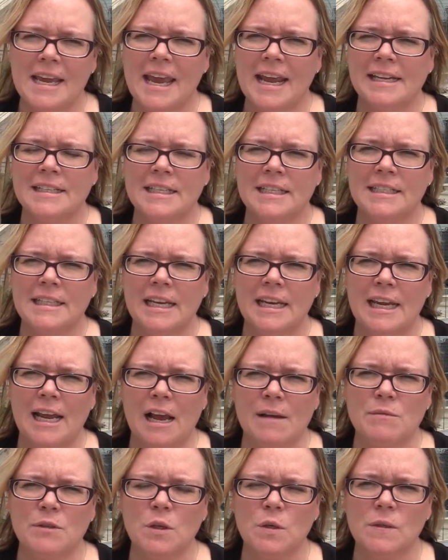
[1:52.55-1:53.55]
Kansas
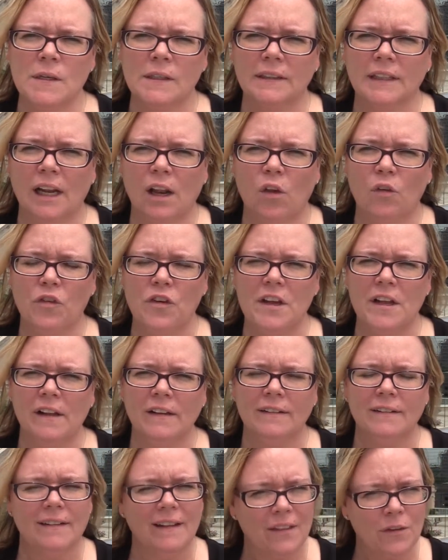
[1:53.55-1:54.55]
City, I'm Susan
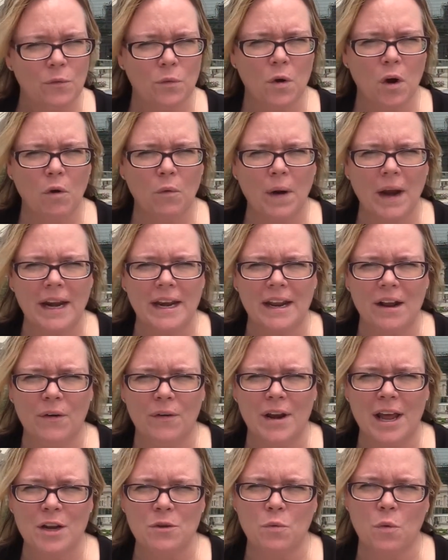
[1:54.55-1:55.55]
Littlefield on the Rural
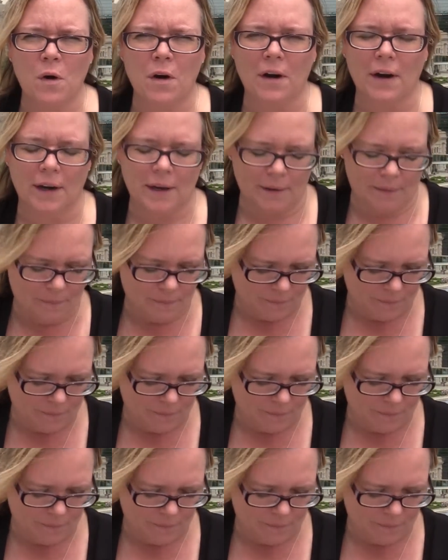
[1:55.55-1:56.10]
Radio Network.